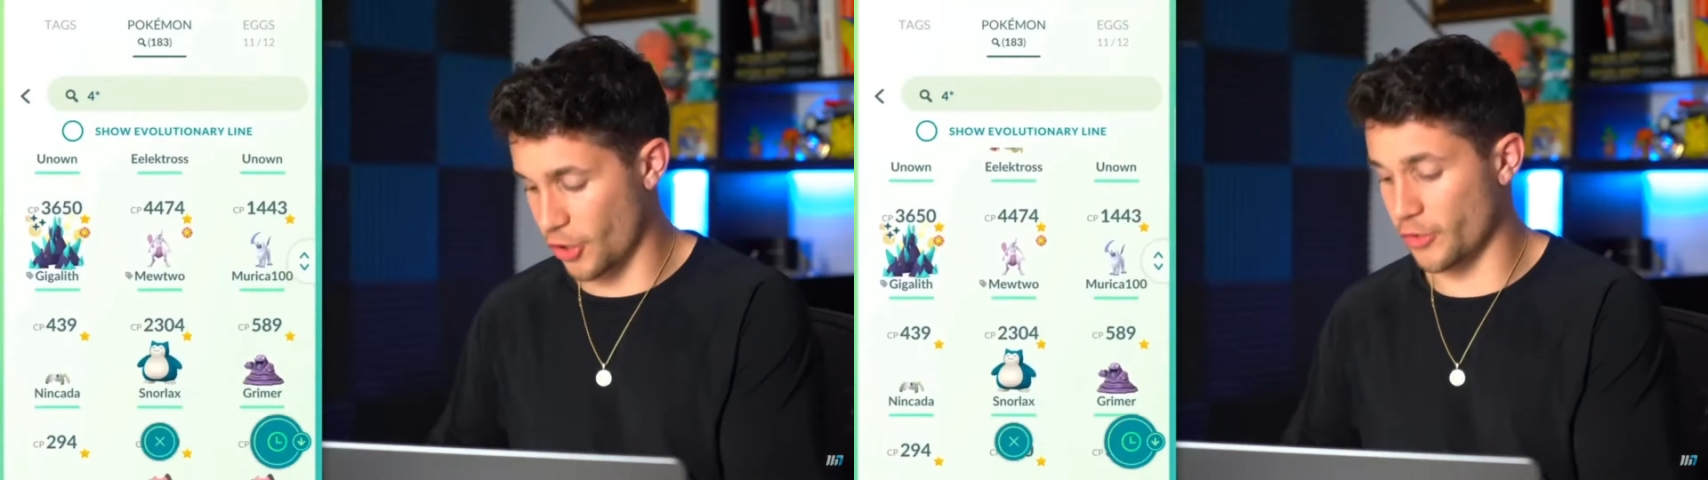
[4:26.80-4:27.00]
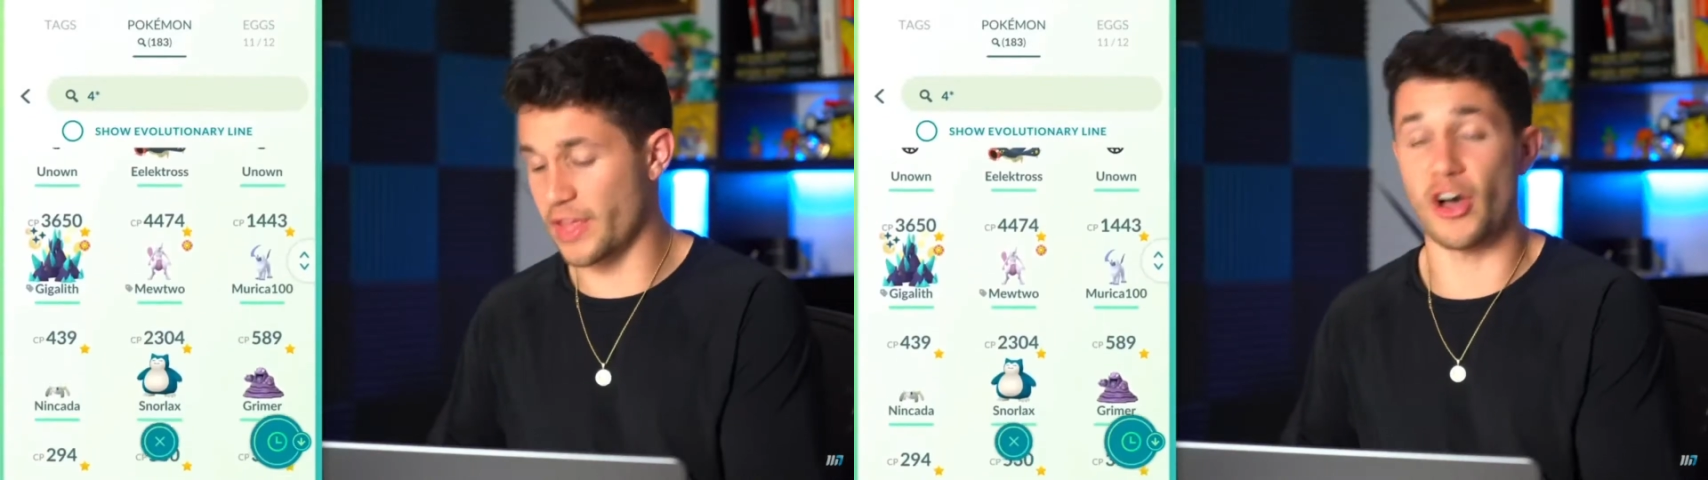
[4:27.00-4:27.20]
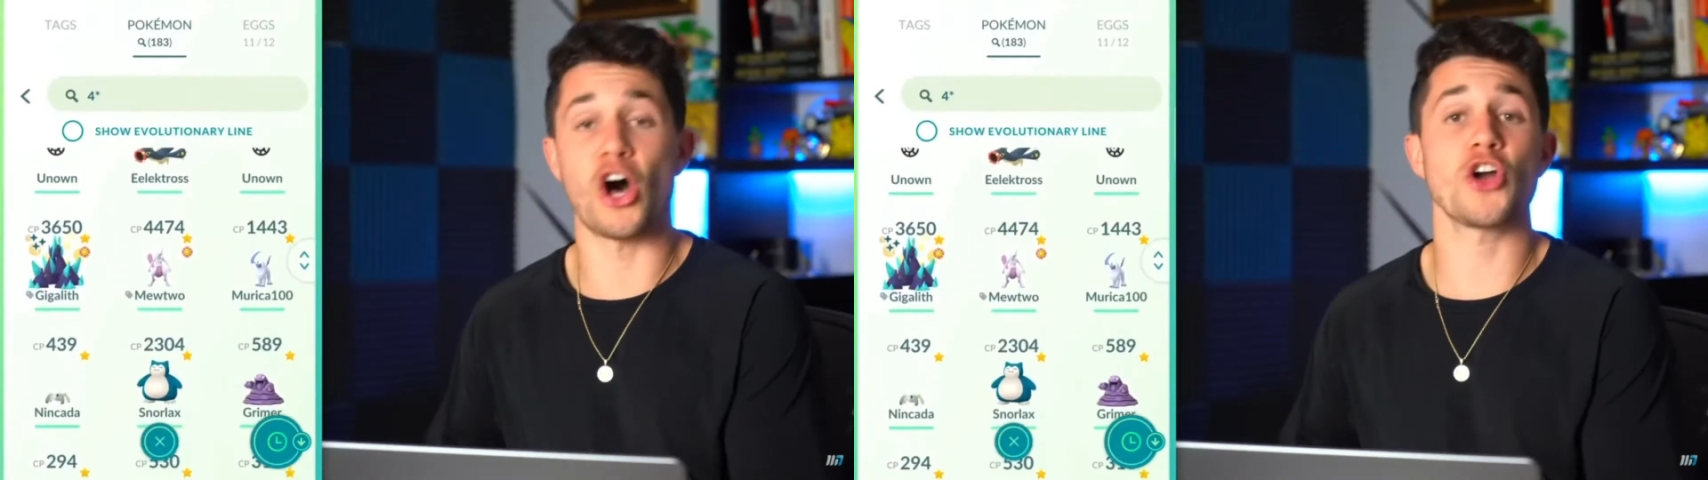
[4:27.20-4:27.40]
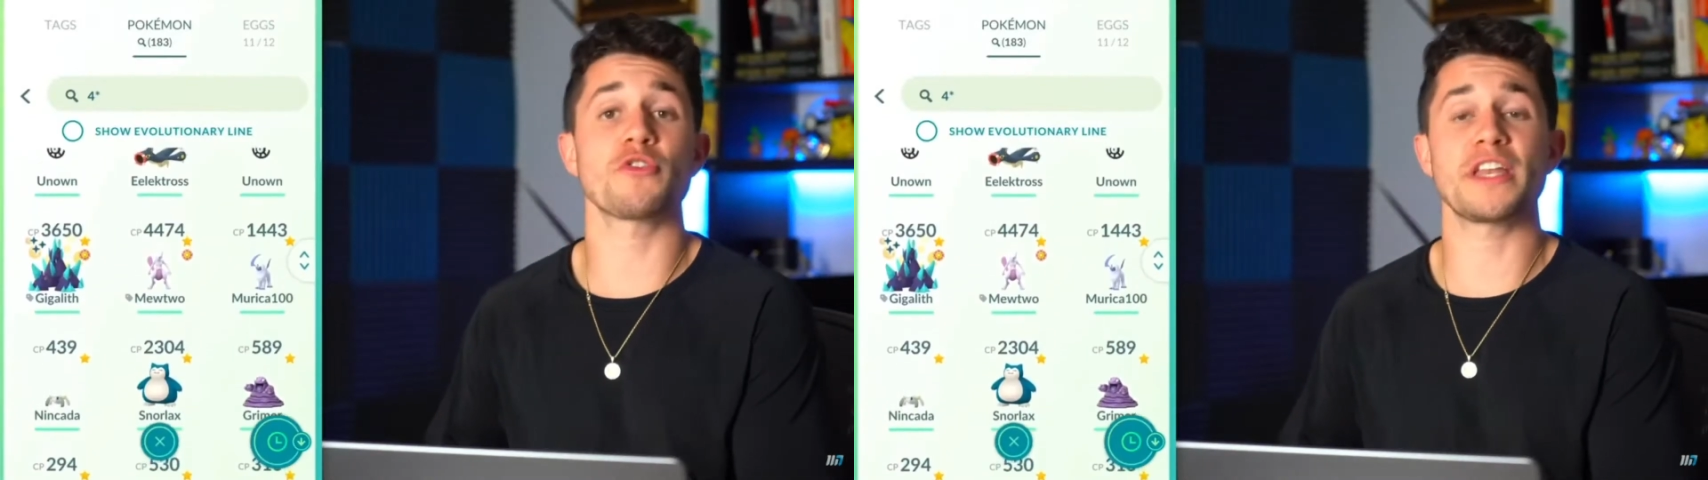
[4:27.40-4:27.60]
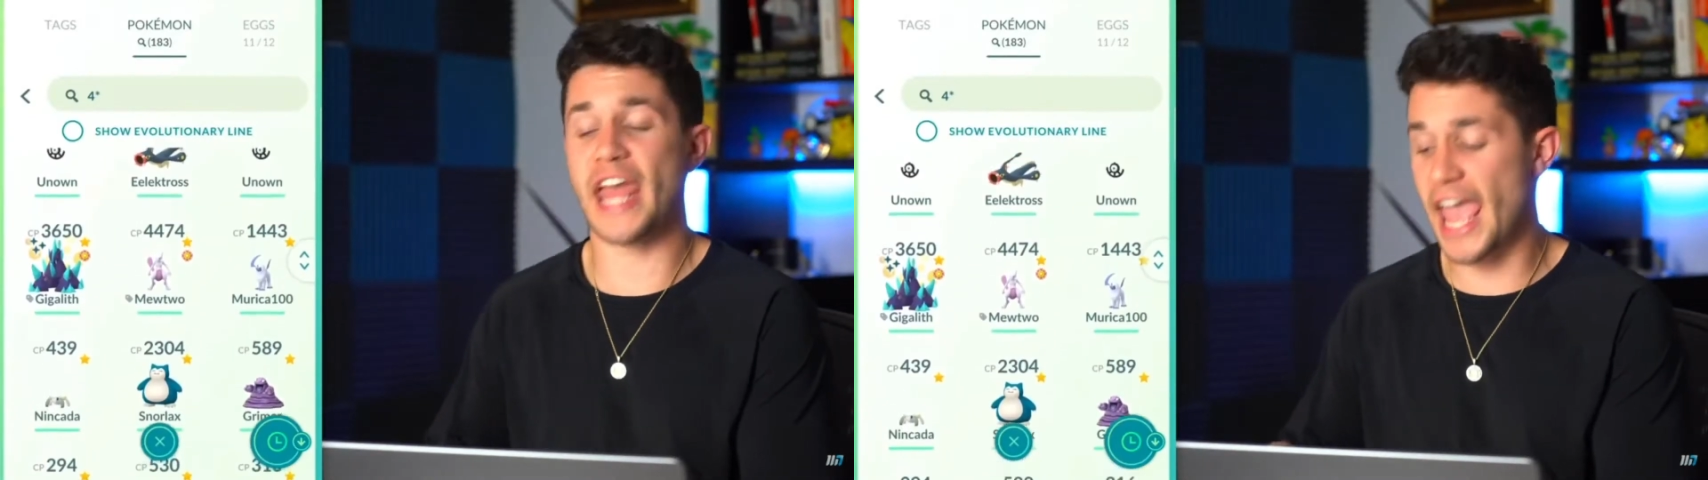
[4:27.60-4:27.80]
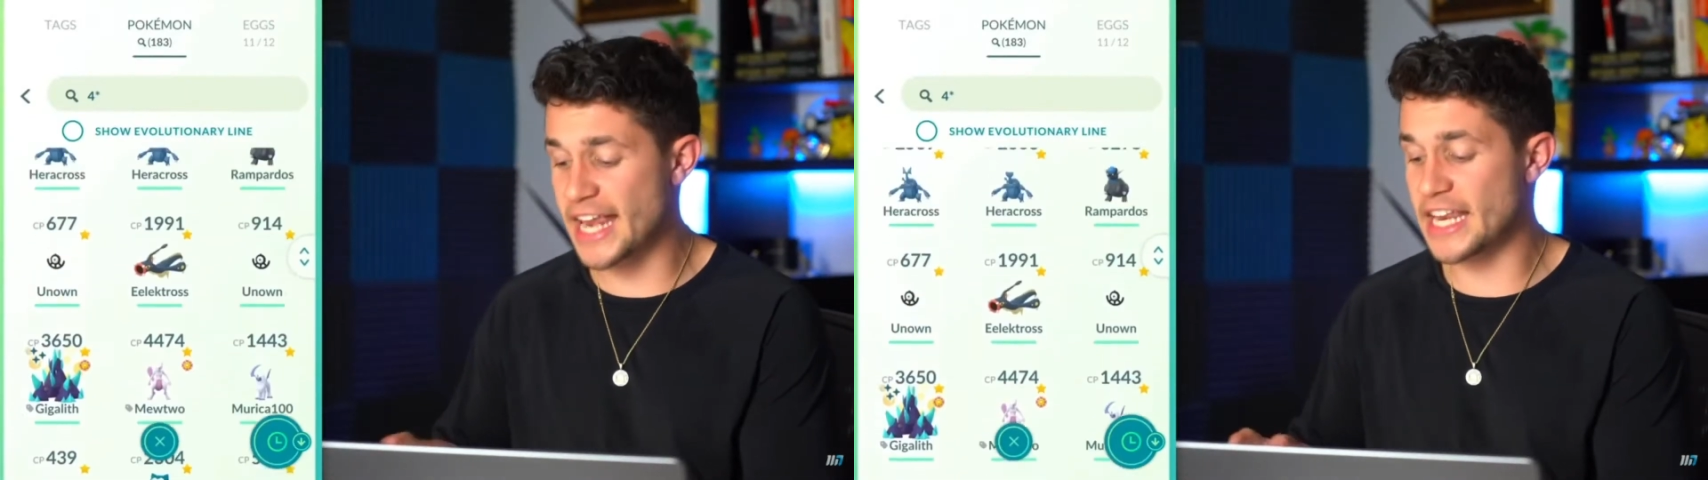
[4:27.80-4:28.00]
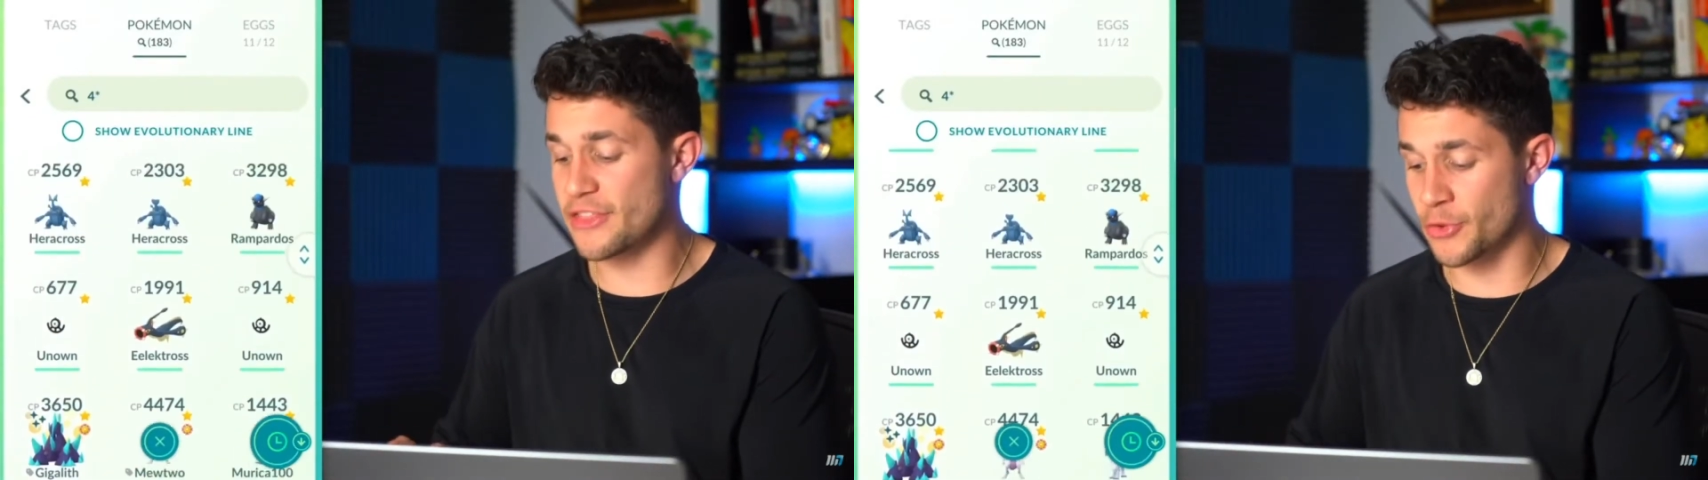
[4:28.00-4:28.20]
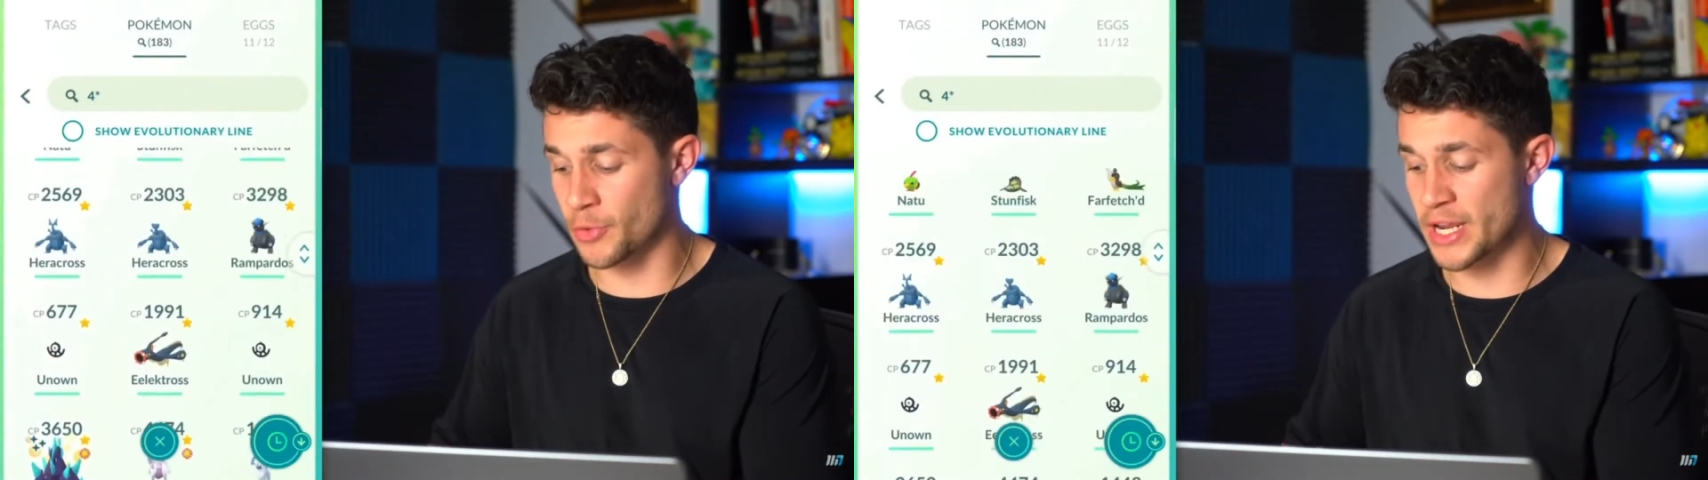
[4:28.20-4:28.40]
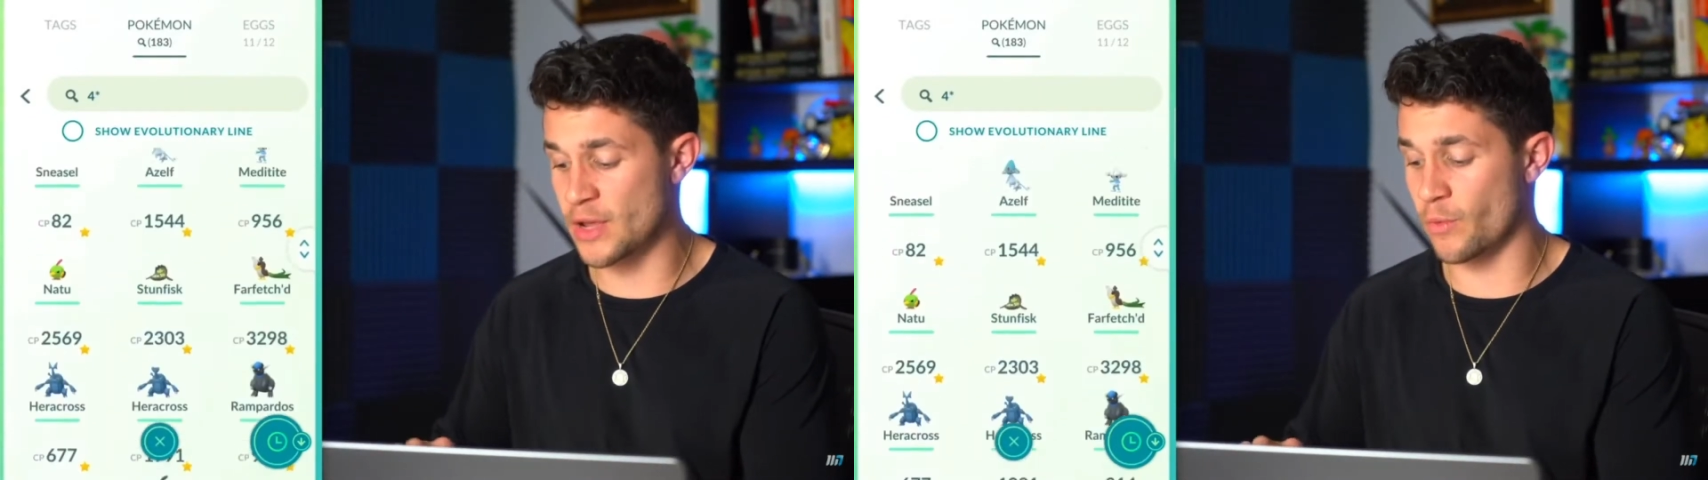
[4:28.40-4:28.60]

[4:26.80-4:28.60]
I currently have 183